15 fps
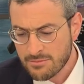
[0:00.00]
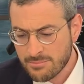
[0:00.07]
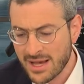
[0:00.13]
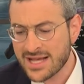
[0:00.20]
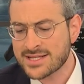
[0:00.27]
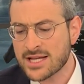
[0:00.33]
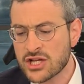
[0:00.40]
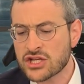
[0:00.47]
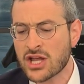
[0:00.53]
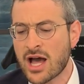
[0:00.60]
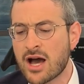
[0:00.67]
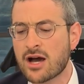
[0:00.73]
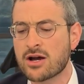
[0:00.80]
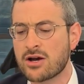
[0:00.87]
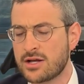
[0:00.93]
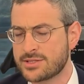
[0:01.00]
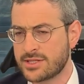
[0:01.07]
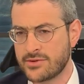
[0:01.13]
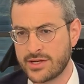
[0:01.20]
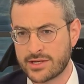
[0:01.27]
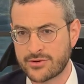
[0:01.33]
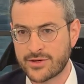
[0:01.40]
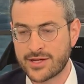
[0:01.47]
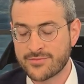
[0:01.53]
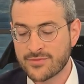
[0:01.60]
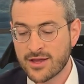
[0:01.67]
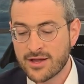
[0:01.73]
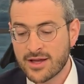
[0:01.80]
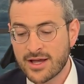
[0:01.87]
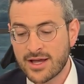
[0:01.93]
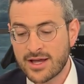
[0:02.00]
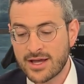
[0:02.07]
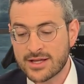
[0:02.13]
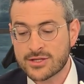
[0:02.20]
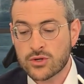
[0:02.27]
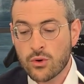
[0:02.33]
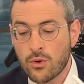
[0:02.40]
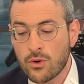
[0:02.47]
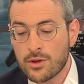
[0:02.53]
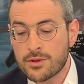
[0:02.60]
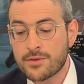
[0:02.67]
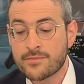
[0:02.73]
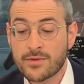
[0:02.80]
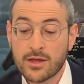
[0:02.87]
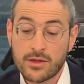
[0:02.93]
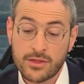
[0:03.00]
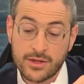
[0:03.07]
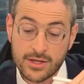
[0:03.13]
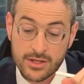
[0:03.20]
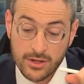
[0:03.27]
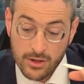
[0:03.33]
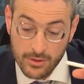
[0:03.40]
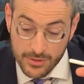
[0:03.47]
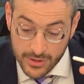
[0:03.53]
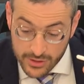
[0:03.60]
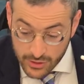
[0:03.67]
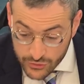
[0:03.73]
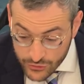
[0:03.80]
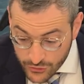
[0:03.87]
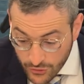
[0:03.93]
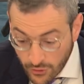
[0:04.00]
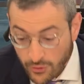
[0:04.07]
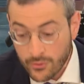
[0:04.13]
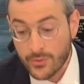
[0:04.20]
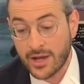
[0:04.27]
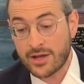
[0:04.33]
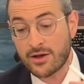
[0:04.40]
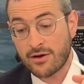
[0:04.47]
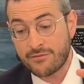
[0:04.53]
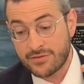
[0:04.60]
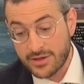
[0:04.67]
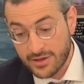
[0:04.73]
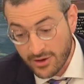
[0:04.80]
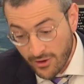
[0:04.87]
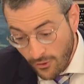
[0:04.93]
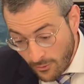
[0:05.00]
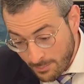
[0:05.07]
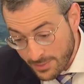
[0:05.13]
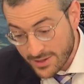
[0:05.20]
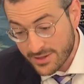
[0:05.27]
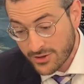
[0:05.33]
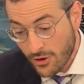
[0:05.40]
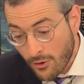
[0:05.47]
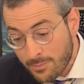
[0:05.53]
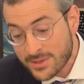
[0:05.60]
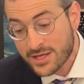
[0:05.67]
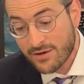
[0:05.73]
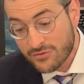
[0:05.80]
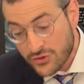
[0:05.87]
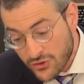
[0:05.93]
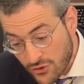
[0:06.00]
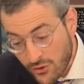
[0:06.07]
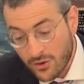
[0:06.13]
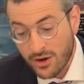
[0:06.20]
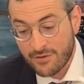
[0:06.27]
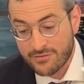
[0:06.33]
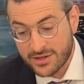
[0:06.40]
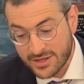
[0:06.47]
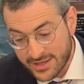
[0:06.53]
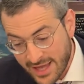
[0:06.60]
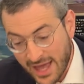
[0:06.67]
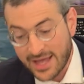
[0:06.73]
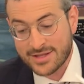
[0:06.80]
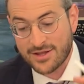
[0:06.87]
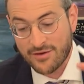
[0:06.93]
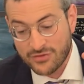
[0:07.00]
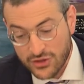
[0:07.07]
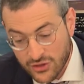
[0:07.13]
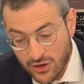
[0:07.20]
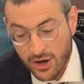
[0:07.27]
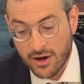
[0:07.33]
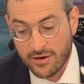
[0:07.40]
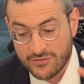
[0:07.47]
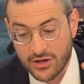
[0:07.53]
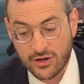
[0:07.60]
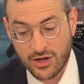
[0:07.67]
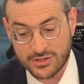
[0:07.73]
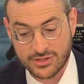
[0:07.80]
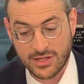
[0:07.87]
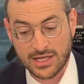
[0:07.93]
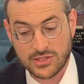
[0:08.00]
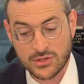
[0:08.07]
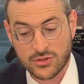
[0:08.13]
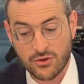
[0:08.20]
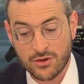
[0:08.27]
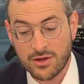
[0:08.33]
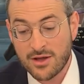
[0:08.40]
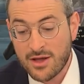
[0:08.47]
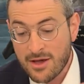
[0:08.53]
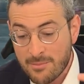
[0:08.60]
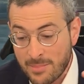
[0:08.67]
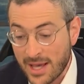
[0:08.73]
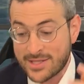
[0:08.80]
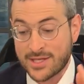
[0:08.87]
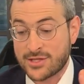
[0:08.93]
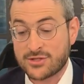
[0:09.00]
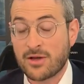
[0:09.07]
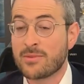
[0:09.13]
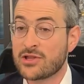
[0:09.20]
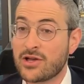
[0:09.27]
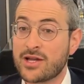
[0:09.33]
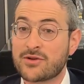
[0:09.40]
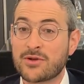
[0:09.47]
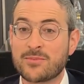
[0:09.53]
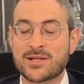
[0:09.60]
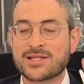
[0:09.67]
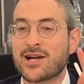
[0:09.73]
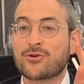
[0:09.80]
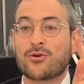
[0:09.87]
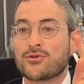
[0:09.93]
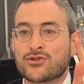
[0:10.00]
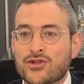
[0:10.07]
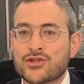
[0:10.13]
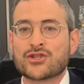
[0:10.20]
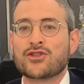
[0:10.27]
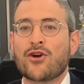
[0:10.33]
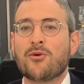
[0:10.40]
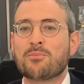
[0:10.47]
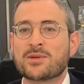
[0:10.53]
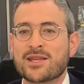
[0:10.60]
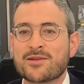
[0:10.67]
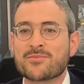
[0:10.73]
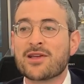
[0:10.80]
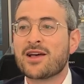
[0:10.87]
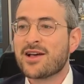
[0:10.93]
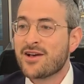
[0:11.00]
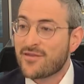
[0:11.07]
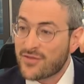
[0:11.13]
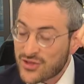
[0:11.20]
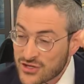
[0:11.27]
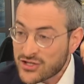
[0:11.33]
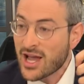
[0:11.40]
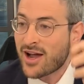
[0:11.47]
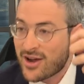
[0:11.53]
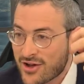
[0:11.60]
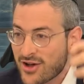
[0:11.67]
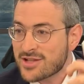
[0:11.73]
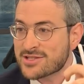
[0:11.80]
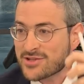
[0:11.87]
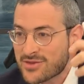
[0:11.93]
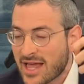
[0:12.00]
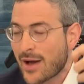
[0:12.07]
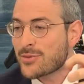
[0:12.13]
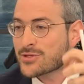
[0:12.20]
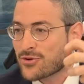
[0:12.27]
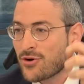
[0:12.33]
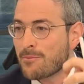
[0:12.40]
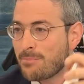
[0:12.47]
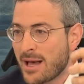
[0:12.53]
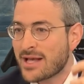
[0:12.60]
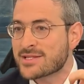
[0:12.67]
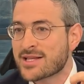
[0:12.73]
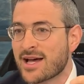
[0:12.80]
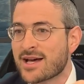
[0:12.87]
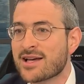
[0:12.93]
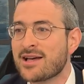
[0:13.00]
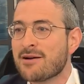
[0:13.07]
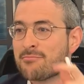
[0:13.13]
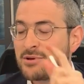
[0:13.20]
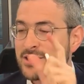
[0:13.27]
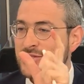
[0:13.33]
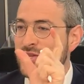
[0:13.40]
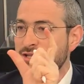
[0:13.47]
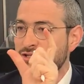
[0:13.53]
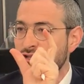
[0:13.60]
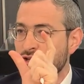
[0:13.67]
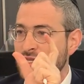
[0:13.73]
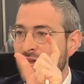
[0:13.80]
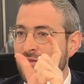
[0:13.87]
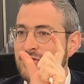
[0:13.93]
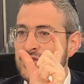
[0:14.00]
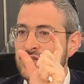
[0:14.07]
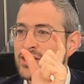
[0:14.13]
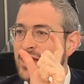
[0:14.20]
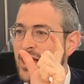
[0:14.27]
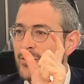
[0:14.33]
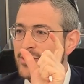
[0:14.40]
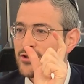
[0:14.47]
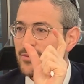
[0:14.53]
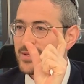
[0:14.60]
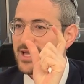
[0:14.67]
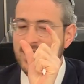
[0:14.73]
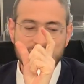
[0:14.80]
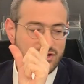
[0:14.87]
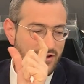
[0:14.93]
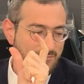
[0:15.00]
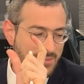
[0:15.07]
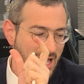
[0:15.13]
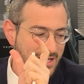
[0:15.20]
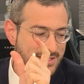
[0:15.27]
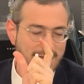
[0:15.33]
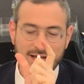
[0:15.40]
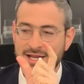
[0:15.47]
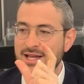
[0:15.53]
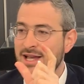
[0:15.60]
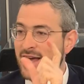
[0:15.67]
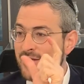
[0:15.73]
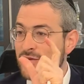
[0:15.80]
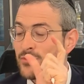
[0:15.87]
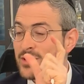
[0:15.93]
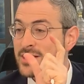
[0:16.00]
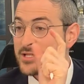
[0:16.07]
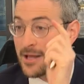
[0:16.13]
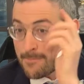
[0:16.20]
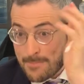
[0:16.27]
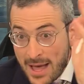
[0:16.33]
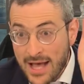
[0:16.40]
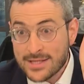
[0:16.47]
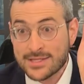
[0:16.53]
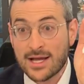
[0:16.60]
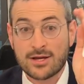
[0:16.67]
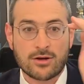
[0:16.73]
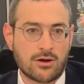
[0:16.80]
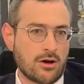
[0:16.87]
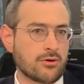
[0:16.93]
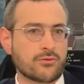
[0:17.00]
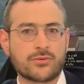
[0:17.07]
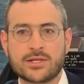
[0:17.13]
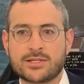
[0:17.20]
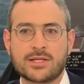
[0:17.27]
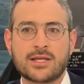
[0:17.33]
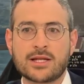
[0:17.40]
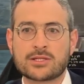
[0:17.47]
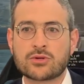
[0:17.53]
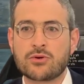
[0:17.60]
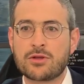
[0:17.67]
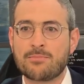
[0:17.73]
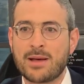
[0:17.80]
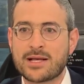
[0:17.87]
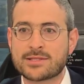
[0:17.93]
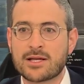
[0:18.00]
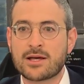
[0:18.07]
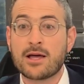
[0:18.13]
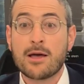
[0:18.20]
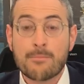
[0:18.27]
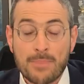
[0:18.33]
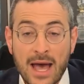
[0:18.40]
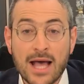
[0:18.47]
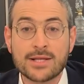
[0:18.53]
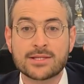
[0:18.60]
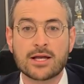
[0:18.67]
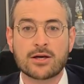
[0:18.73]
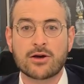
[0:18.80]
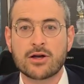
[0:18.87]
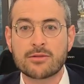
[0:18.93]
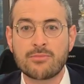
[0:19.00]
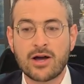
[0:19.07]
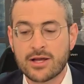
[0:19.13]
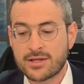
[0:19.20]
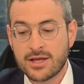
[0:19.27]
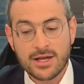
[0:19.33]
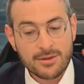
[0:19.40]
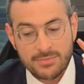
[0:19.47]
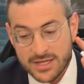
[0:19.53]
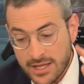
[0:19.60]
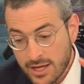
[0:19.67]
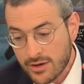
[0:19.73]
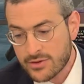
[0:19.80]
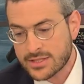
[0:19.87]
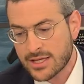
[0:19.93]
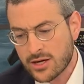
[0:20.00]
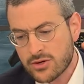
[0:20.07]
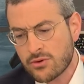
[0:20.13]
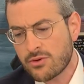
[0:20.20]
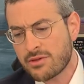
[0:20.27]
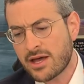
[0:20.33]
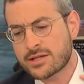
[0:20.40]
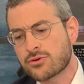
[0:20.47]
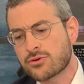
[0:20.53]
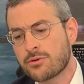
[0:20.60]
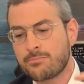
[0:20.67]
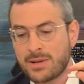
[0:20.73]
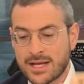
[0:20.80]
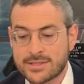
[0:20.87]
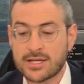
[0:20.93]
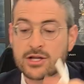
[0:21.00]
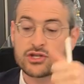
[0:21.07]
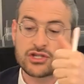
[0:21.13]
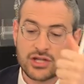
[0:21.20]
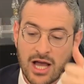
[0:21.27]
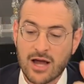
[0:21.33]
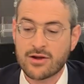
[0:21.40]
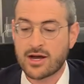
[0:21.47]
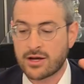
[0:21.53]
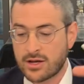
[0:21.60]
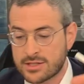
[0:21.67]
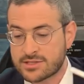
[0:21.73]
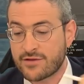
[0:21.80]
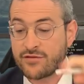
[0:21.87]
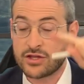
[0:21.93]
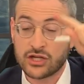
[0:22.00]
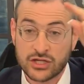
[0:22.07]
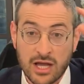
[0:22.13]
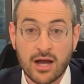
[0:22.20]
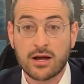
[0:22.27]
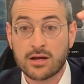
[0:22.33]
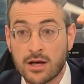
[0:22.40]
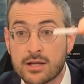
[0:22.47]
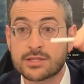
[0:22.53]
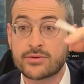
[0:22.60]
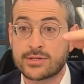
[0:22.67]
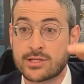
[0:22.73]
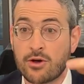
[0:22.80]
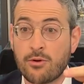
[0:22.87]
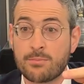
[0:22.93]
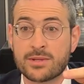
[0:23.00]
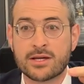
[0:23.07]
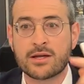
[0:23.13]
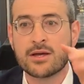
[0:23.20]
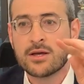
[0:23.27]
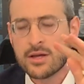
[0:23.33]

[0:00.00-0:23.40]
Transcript: Pesach Shahachatzarik. It's called the the doorway of the open the opening of the door of the gate of the of the chutzah. That's what it's called. Pesach But It's not called just an opening. For the Shachar Chatzah, that was called Pesach, but it doesn't just have the generic terminology of Pesach. If it would have said Pesach, oh, we see that's called a Pesach. Pesach Oilmai. But here it's not called called Pesach Shahar HaChatzah. For the Shahar HaChatzah, it's opening,